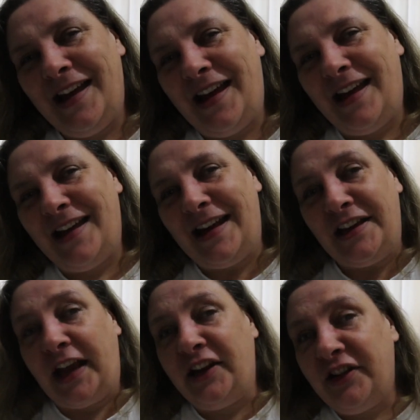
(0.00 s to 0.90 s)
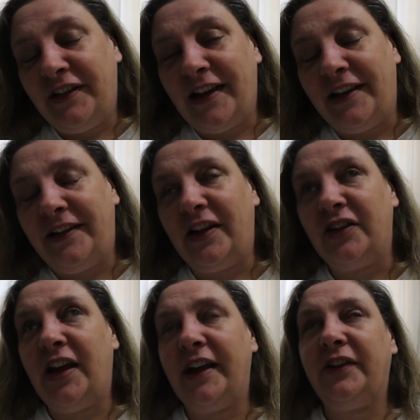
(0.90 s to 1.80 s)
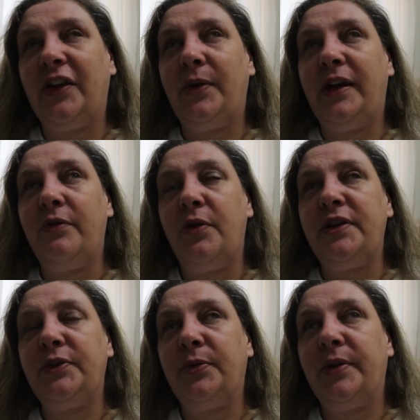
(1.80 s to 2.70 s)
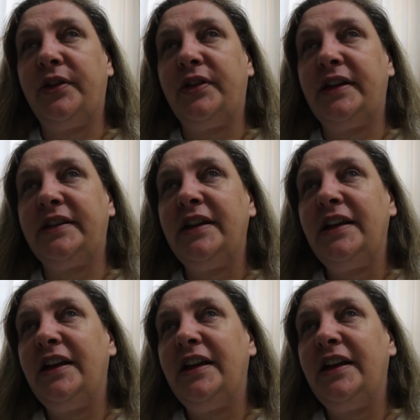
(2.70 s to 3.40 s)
education and such like, so he wrote into a will that